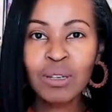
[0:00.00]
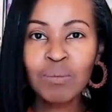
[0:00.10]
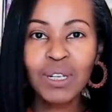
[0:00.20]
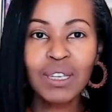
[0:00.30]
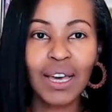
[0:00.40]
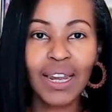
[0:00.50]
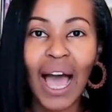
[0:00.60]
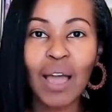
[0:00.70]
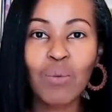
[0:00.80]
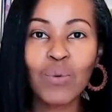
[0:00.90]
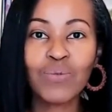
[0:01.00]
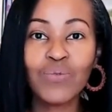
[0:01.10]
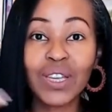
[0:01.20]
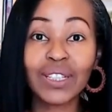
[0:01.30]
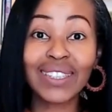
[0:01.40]
somebody that I would
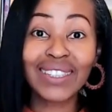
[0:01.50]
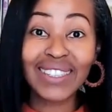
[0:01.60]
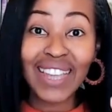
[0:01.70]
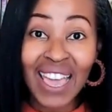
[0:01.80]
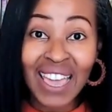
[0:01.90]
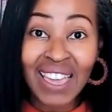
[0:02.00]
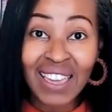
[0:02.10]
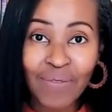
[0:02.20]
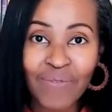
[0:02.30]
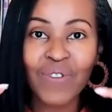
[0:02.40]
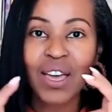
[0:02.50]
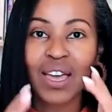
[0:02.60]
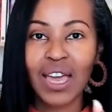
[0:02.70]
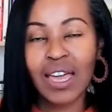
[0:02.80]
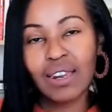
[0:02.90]
feel safe
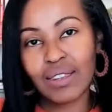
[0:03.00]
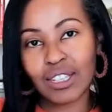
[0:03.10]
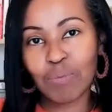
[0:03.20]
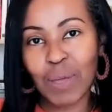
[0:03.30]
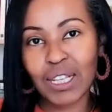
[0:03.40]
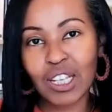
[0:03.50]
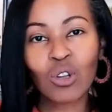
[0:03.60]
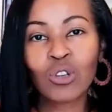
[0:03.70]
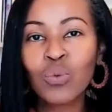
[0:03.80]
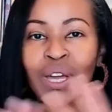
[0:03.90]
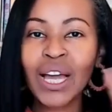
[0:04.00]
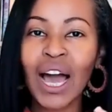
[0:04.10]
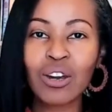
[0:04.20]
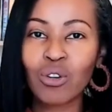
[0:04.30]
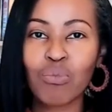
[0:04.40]
in the space. And although we
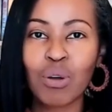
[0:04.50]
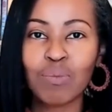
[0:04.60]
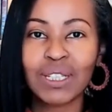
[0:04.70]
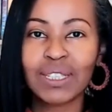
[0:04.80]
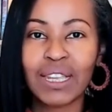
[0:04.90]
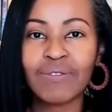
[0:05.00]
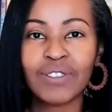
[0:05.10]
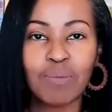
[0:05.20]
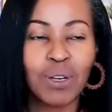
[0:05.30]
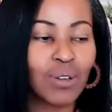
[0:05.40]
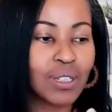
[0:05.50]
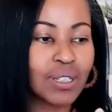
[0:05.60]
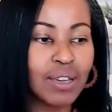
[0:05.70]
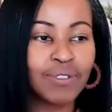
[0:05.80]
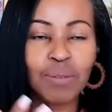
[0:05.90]
cannot promise safety because
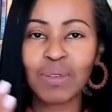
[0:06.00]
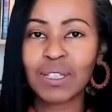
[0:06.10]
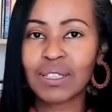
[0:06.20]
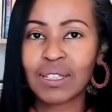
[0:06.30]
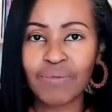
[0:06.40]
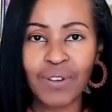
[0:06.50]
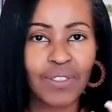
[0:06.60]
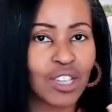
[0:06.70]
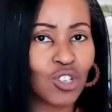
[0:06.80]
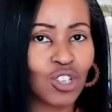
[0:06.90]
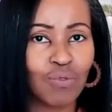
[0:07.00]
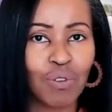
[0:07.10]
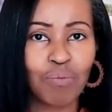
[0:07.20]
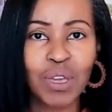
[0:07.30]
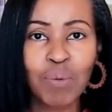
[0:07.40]
safety means different things to
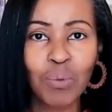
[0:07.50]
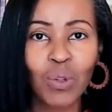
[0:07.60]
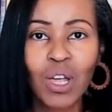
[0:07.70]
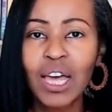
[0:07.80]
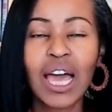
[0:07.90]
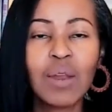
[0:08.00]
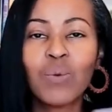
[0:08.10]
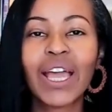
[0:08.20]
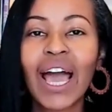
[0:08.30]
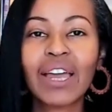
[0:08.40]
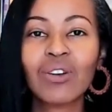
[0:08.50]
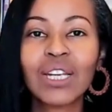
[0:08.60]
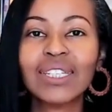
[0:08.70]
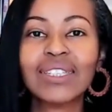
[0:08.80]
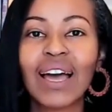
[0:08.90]
different people, and we
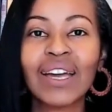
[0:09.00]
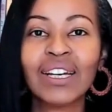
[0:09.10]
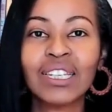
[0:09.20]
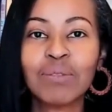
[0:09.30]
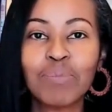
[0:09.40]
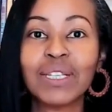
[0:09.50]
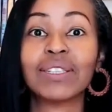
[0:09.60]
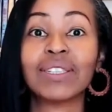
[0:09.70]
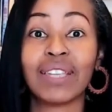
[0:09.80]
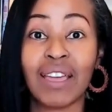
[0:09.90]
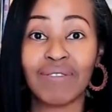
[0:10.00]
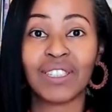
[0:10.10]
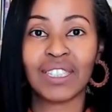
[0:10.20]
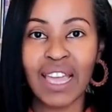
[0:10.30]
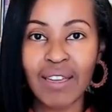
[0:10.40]
cannot entirely be safe,
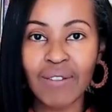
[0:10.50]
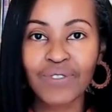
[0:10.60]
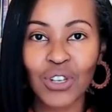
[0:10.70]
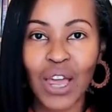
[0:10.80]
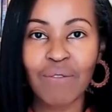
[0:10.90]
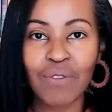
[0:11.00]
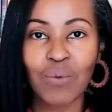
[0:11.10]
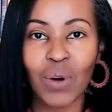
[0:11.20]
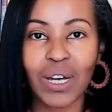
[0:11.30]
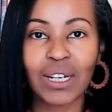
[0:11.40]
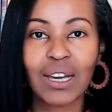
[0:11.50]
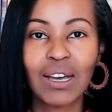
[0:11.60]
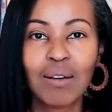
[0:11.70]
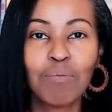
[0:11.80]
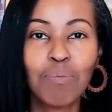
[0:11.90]
safe to everyone,
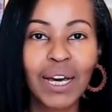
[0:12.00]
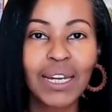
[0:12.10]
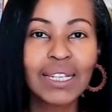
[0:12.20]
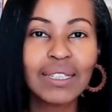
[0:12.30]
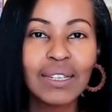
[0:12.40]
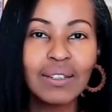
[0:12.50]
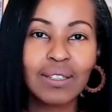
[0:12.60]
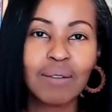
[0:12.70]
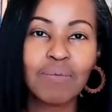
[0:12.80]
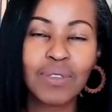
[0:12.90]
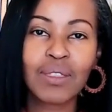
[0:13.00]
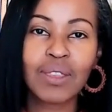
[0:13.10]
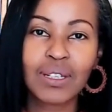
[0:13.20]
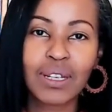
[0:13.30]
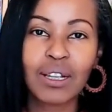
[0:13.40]
but is there something
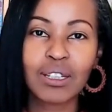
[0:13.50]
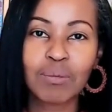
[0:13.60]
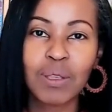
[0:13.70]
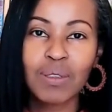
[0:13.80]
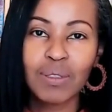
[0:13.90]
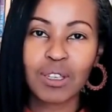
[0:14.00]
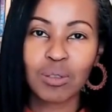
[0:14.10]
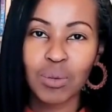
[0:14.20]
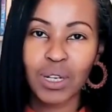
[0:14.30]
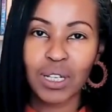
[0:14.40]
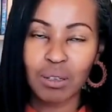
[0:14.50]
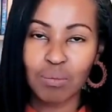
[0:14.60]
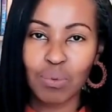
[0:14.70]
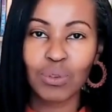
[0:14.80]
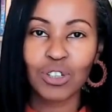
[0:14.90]
that tells me that this work is
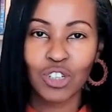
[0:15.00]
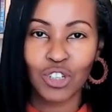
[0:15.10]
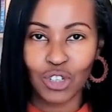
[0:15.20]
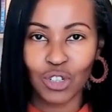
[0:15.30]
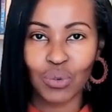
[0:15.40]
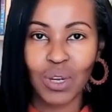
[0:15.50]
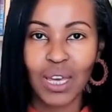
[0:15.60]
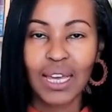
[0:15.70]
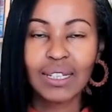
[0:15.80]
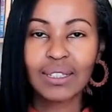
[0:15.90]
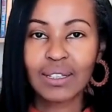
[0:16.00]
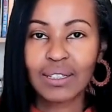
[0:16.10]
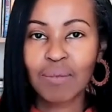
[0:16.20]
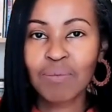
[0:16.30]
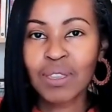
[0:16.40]
important to you? Is there
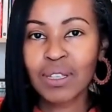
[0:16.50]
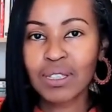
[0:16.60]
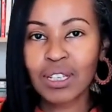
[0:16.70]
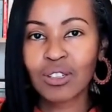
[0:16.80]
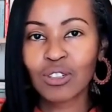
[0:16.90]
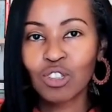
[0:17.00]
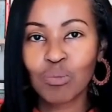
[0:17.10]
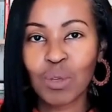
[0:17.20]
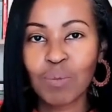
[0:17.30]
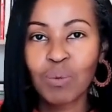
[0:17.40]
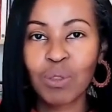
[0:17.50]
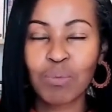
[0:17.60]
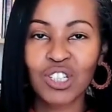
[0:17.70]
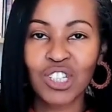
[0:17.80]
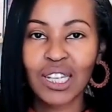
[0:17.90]
something that signals to people with
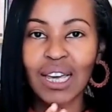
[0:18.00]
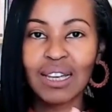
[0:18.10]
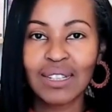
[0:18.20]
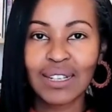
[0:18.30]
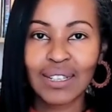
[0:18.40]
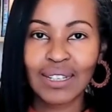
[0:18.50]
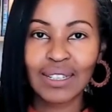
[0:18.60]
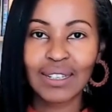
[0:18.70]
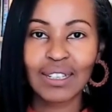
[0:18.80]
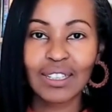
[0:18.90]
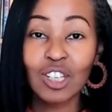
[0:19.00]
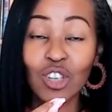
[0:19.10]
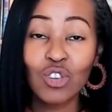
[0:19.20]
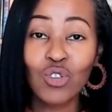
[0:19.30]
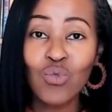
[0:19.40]
marginalized identities that
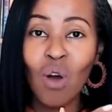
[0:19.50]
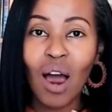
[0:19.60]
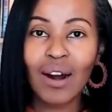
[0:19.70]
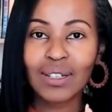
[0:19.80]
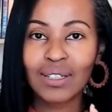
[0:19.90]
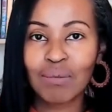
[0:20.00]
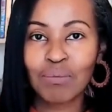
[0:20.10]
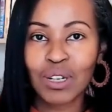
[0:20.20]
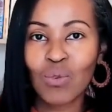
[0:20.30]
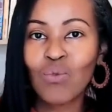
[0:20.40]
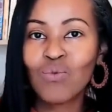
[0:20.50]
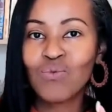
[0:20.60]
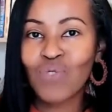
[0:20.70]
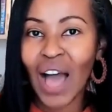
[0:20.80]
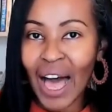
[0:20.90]
you are somebody who
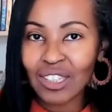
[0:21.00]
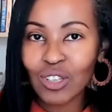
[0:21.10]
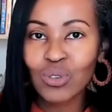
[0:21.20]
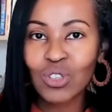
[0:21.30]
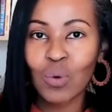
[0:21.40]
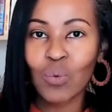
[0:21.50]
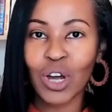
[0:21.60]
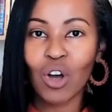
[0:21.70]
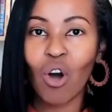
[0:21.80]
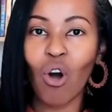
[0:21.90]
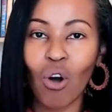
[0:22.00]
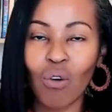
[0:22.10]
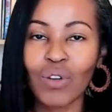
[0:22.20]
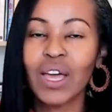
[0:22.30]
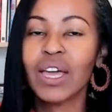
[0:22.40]
values the work
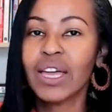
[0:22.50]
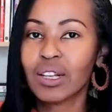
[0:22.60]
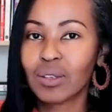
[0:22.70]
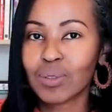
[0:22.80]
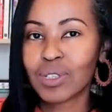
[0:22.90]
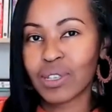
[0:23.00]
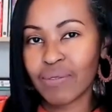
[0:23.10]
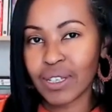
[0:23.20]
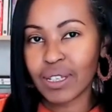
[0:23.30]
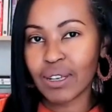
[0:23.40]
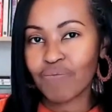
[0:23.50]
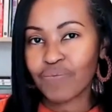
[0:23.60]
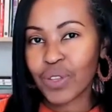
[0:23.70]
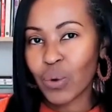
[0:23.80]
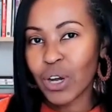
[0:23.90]
of inclusivity,
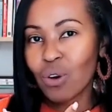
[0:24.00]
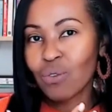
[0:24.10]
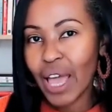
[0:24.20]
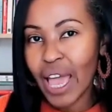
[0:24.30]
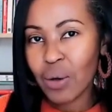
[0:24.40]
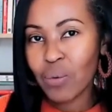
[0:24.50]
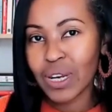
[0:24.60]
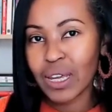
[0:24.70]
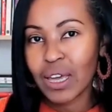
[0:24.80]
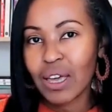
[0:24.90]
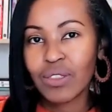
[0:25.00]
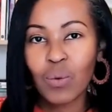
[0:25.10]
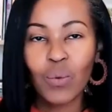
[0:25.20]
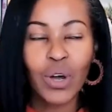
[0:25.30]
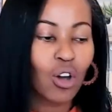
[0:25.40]
the work of equity,
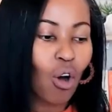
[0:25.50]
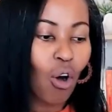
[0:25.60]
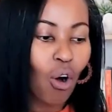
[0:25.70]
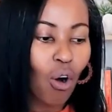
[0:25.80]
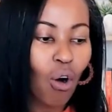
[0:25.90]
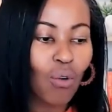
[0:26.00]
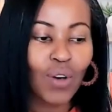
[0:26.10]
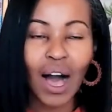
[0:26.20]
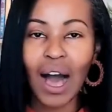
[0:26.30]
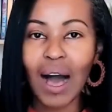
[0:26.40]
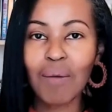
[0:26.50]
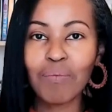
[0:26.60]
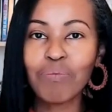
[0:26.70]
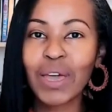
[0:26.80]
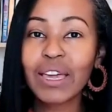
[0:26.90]
the work of
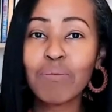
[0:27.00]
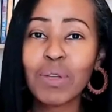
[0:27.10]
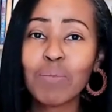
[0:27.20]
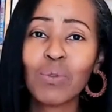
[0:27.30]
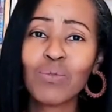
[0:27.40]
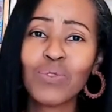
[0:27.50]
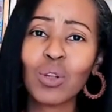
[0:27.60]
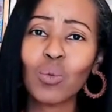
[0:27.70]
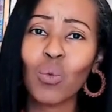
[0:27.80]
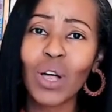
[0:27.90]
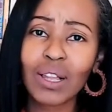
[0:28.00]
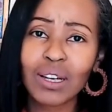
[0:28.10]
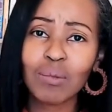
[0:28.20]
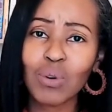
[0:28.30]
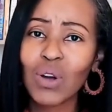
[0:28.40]
um, making people feel
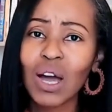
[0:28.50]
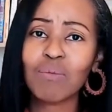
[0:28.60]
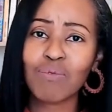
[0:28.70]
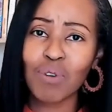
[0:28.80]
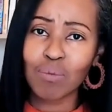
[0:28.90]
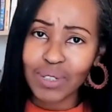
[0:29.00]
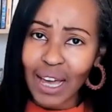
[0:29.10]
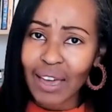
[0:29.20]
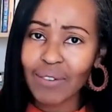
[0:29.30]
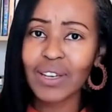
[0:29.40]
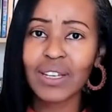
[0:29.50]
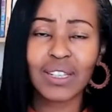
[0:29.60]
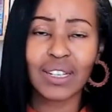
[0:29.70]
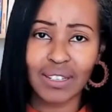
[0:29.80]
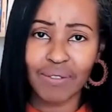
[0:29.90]
welcome who come from diverse
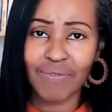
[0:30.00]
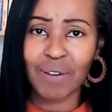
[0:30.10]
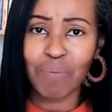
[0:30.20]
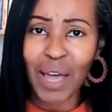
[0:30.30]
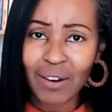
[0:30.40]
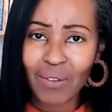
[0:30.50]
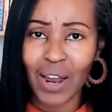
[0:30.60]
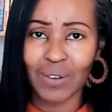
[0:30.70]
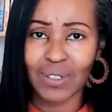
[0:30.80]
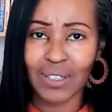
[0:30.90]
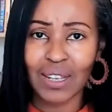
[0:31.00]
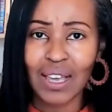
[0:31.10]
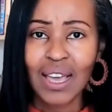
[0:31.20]
and different backgrounds?